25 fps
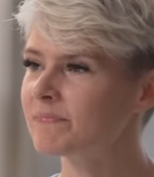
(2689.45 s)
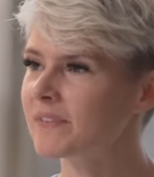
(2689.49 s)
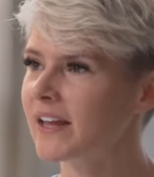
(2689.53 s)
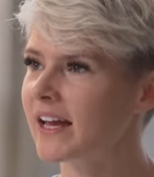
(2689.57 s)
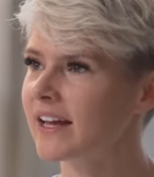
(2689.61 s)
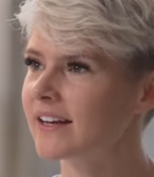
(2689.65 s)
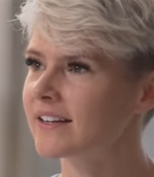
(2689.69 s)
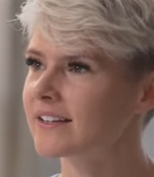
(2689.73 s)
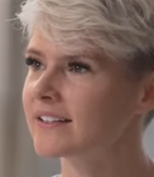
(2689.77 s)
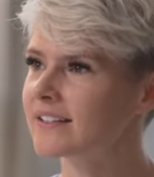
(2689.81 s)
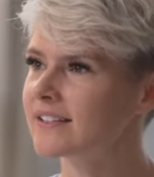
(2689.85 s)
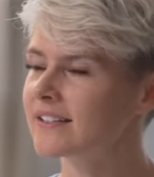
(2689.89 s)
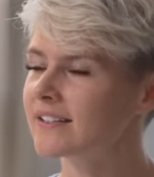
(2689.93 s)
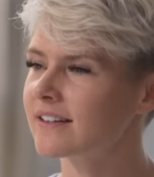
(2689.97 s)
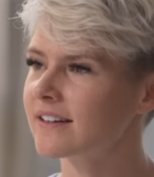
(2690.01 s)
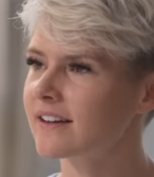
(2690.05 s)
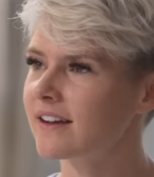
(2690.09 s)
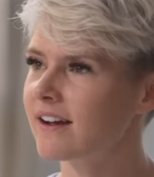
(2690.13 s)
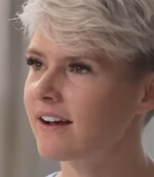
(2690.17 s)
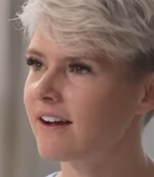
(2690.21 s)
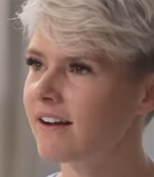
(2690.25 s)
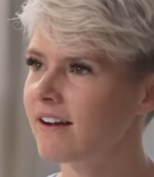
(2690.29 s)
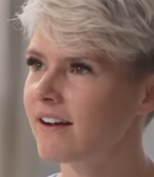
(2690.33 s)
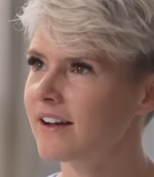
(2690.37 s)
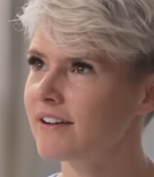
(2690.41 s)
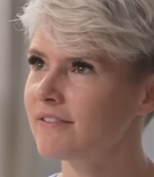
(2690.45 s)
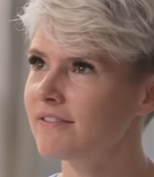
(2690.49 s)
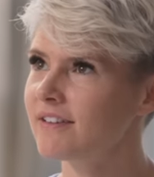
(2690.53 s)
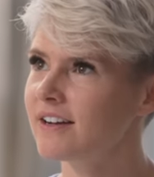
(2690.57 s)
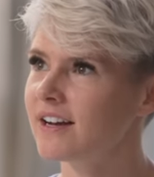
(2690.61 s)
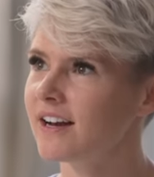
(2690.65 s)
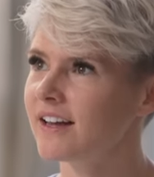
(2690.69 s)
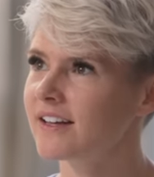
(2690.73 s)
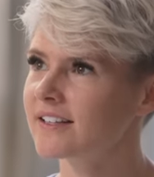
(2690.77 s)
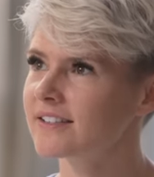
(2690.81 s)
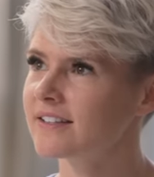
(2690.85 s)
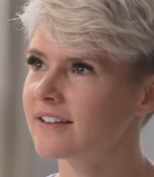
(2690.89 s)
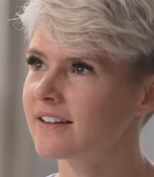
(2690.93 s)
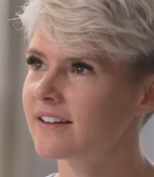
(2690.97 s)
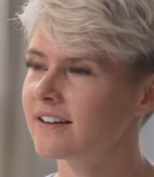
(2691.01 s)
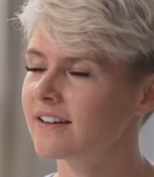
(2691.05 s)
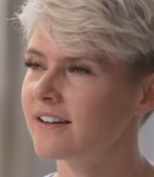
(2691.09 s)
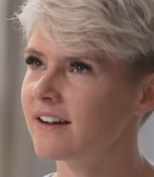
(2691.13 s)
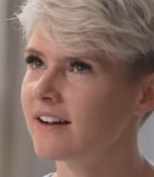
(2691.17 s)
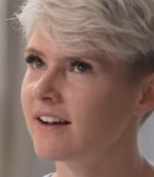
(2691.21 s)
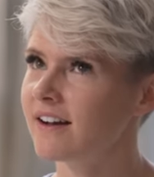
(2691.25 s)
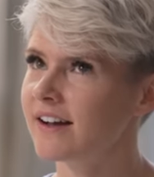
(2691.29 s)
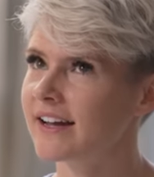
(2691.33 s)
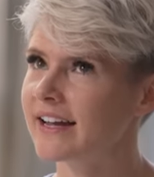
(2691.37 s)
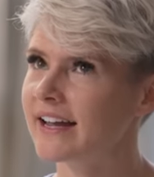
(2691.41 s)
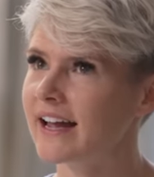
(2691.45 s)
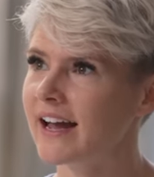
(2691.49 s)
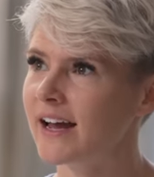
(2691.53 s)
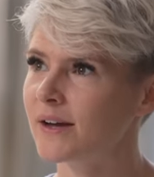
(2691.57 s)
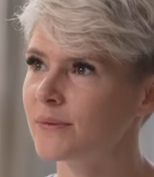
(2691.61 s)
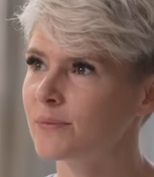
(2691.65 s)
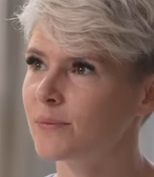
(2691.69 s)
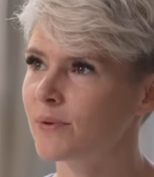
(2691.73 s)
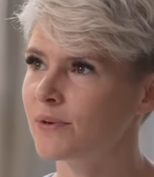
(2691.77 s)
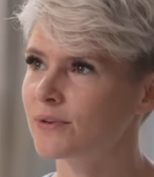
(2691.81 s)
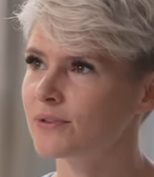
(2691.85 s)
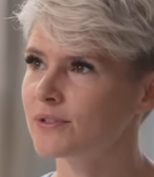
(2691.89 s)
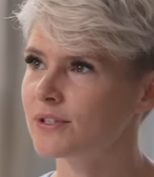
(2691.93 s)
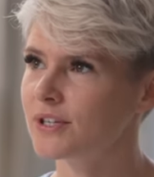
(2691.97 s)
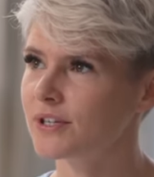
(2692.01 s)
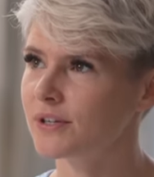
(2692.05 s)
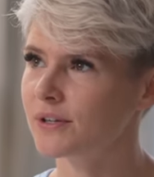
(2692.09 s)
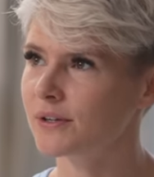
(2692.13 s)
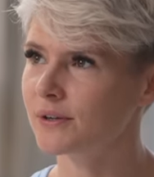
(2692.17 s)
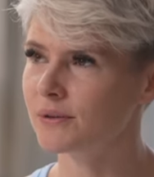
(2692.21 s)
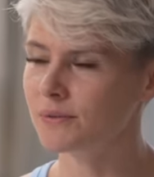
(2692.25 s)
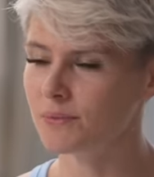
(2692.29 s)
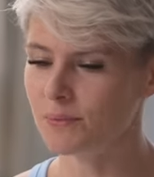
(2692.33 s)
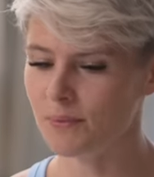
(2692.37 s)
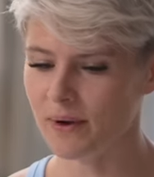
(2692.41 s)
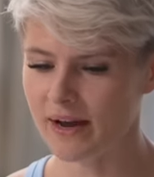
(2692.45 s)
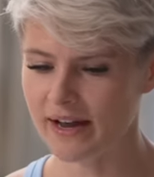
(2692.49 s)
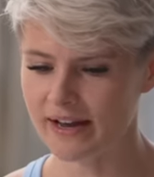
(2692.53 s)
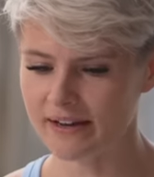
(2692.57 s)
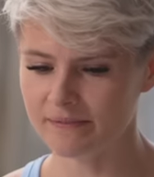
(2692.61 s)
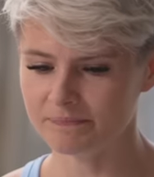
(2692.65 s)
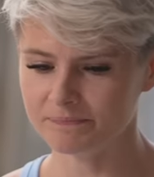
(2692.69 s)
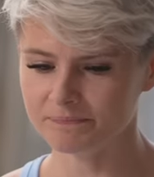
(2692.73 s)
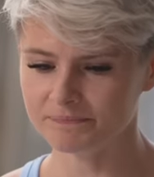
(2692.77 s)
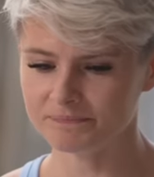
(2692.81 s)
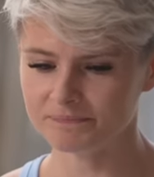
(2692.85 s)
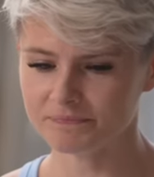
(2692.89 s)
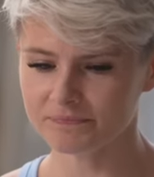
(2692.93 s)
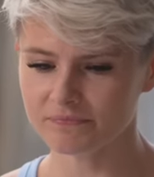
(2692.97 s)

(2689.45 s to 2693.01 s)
And I realized that I had one too, where